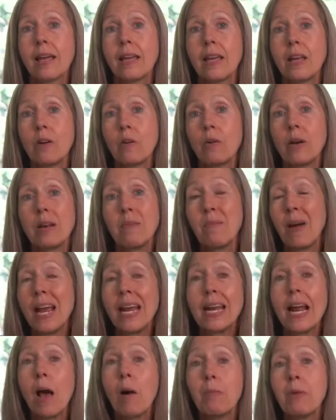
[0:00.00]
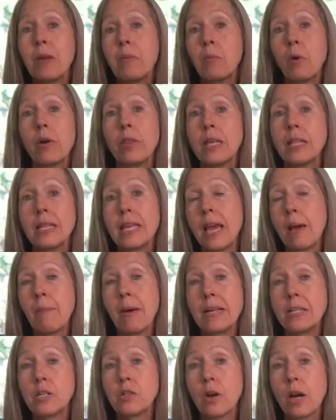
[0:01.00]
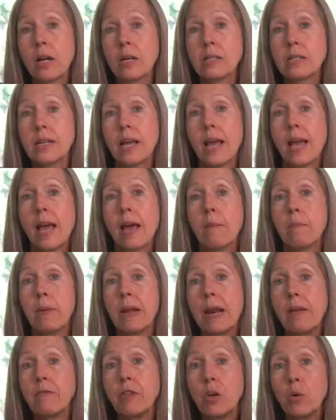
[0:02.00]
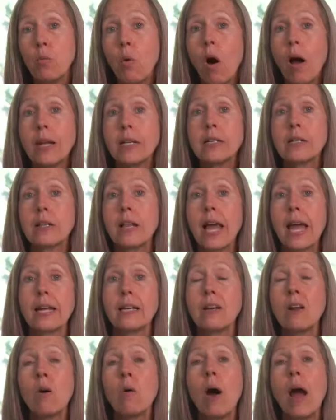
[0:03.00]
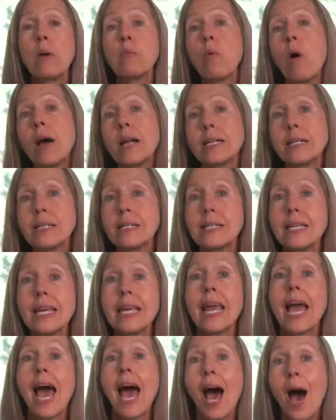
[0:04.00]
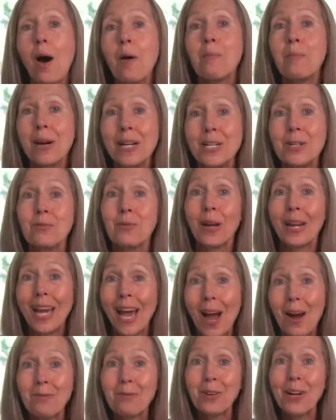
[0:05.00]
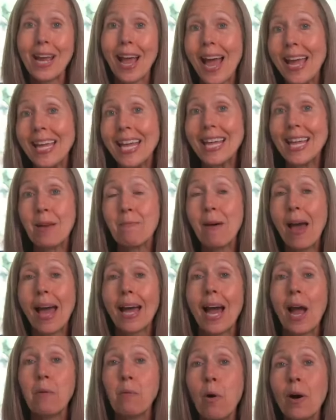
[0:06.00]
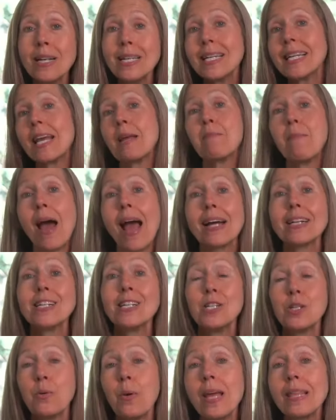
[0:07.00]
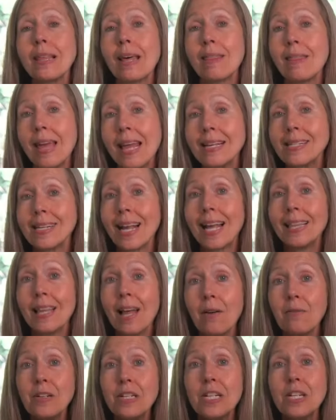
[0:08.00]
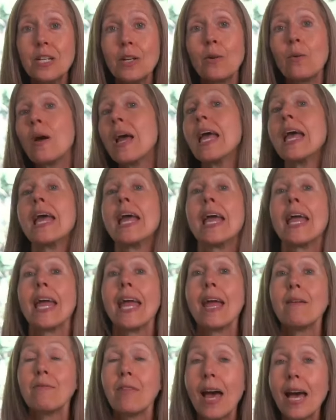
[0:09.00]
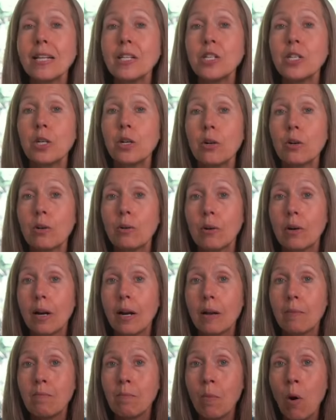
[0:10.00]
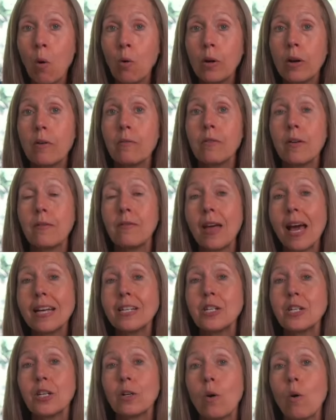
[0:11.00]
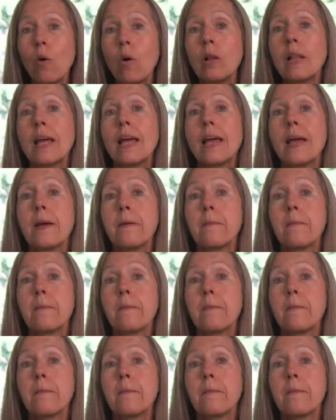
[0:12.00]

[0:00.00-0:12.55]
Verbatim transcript: you know, it might help you more than the MS drugs. But if you want to like, no, I want to see how much recovery I can get back. I want to get back to doing the things I love to do. If that's your motive, if that's your goal,